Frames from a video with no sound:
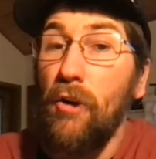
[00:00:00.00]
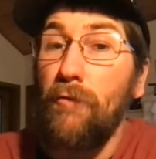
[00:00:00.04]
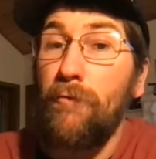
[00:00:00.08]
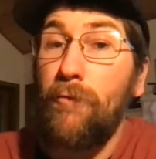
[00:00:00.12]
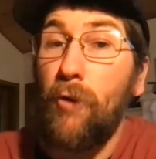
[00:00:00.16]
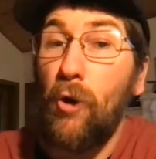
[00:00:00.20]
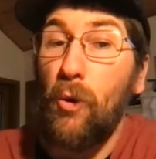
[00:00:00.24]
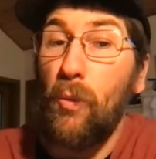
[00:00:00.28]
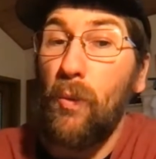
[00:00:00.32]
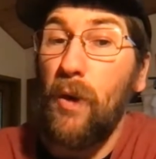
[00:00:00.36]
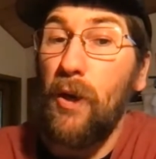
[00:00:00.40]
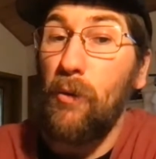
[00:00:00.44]

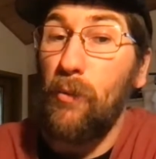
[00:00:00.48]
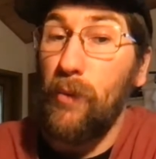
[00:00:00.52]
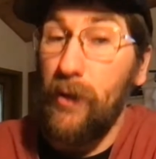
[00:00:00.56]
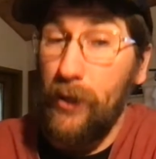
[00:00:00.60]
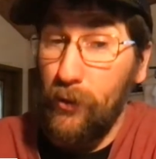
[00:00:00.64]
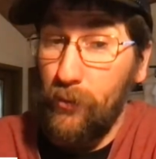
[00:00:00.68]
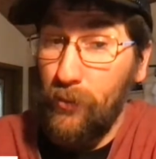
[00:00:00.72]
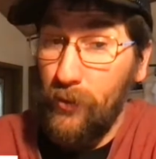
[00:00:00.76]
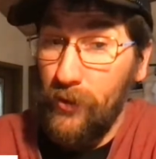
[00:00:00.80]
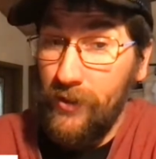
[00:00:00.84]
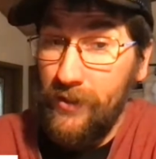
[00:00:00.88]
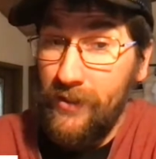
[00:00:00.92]
Four-wheel
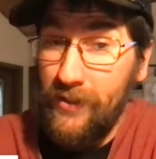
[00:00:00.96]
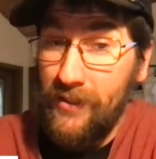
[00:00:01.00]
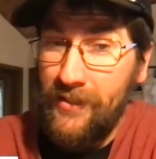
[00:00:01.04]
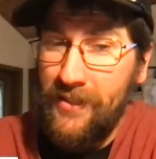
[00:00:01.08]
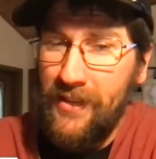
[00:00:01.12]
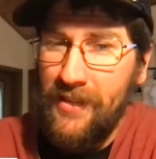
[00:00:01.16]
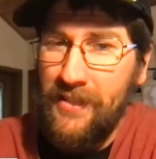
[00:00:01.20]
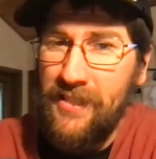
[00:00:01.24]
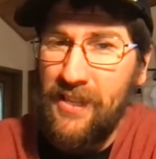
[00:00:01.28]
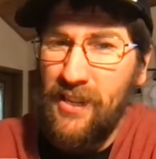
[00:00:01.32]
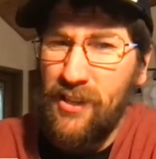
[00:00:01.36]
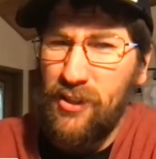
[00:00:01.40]
Willwood
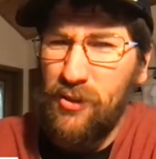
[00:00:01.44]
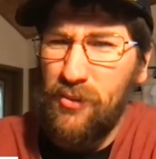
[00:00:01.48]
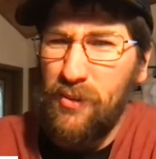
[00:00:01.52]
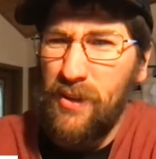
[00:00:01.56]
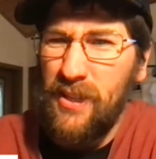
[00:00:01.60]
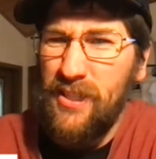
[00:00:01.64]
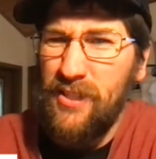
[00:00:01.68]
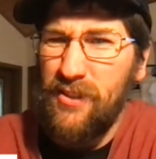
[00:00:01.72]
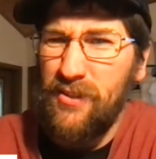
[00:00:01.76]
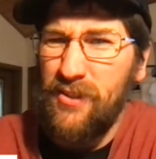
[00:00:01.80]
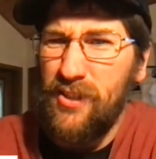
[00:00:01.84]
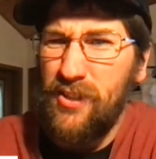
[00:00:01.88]
is a tongue
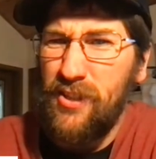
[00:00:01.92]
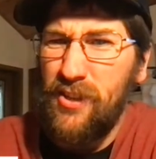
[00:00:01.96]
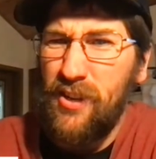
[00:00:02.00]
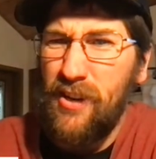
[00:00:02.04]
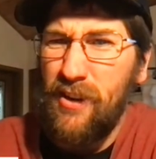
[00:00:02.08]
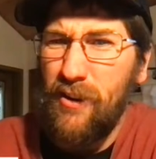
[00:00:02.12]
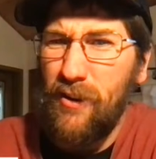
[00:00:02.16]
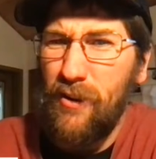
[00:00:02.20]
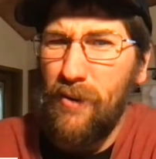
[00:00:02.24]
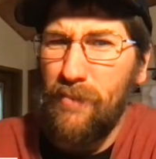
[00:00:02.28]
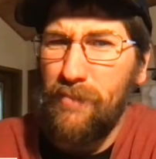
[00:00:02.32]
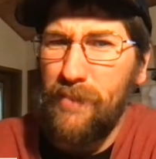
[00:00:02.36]
twister. Did you
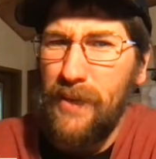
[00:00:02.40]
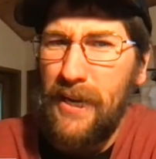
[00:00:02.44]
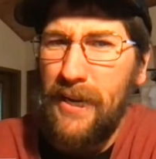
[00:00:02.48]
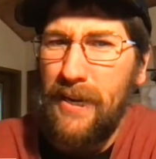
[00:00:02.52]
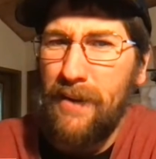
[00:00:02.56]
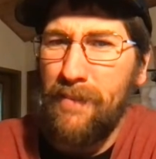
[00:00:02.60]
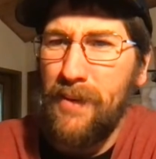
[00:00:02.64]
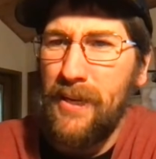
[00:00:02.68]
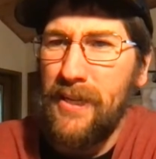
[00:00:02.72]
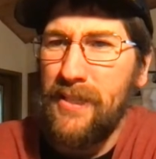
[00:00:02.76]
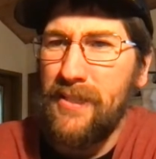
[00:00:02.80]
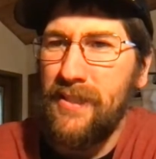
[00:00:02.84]
hear how
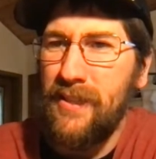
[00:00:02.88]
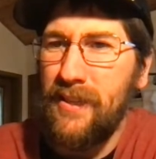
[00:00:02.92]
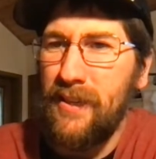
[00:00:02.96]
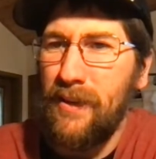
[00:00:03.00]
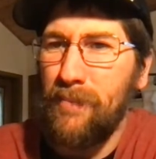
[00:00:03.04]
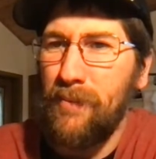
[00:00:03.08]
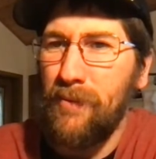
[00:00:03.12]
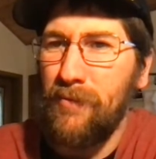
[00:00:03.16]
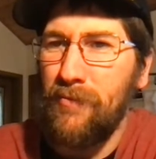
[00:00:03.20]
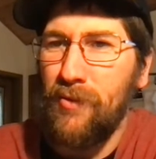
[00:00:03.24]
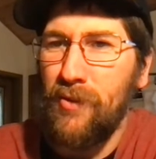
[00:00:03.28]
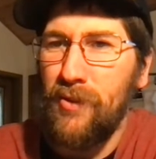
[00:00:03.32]
bad I messed it
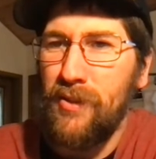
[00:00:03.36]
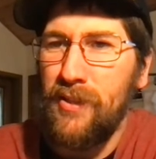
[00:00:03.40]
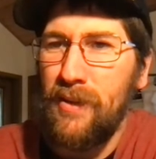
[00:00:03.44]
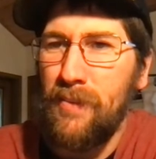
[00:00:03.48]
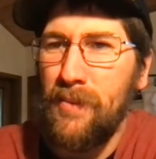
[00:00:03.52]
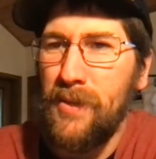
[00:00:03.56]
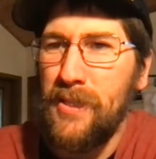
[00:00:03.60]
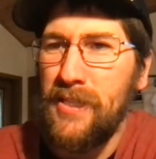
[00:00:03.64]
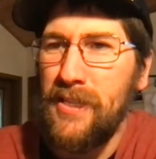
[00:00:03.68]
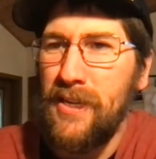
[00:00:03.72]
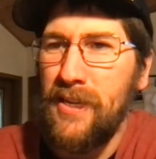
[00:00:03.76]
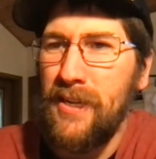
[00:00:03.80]
up the first
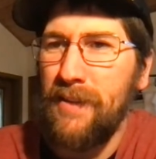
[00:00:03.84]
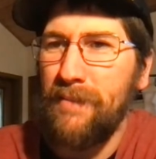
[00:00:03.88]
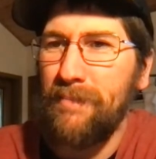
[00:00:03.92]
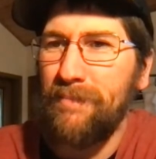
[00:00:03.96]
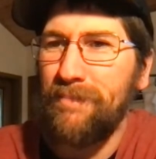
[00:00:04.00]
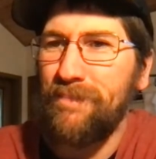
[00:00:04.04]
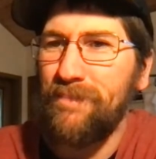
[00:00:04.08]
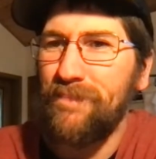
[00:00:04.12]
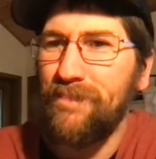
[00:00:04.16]
time I said it?